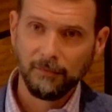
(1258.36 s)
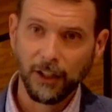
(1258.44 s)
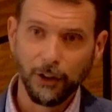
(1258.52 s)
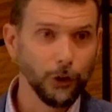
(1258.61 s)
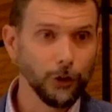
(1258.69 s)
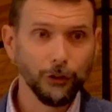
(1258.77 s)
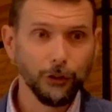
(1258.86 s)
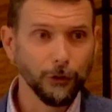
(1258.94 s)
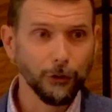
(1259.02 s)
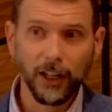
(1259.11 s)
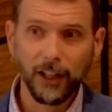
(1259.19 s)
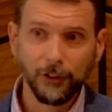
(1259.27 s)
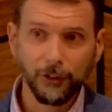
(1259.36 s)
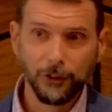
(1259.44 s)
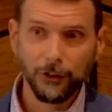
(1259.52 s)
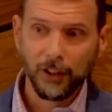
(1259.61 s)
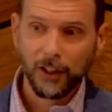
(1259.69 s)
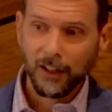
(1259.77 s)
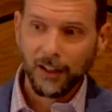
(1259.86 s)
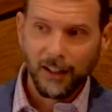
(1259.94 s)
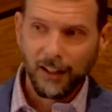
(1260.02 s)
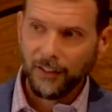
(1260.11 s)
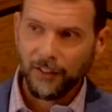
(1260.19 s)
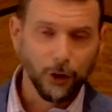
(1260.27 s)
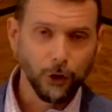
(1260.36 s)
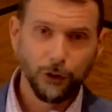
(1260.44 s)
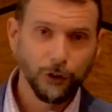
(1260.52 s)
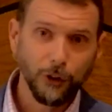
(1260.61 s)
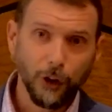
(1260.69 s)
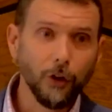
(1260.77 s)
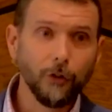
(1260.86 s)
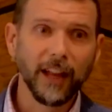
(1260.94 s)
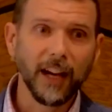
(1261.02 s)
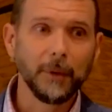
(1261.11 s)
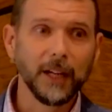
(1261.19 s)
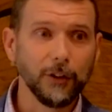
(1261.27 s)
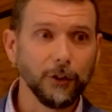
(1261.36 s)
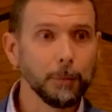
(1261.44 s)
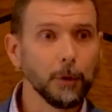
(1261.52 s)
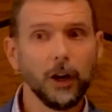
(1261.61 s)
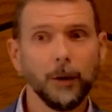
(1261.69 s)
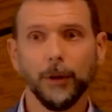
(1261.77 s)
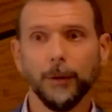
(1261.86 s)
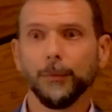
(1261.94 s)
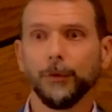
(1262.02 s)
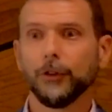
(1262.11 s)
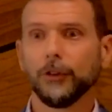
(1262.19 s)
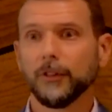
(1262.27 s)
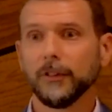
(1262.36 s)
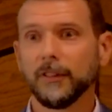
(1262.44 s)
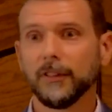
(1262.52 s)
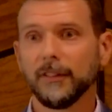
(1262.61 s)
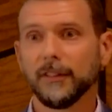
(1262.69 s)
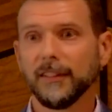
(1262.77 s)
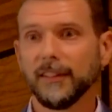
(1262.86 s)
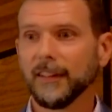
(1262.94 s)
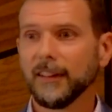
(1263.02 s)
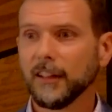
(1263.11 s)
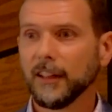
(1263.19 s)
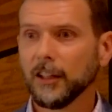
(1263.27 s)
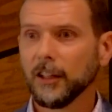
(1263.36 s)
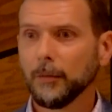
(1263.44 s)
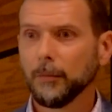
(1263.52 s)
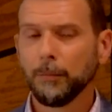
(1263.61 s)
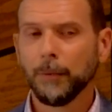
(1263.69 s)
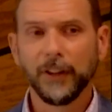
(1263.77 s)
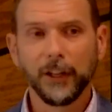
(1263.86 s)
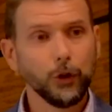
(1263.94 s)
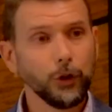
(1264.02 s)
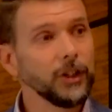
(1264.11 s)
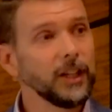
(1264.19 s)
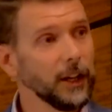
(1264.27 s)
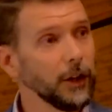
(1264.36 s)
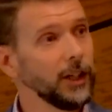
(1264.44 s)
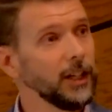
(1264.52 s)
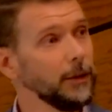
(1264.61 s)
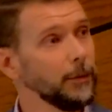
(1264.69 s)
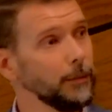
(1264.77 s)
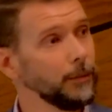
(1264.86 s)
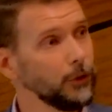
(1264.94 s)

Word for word: Now, notice the friends, they couldn't solve that man's problems, but they could carry him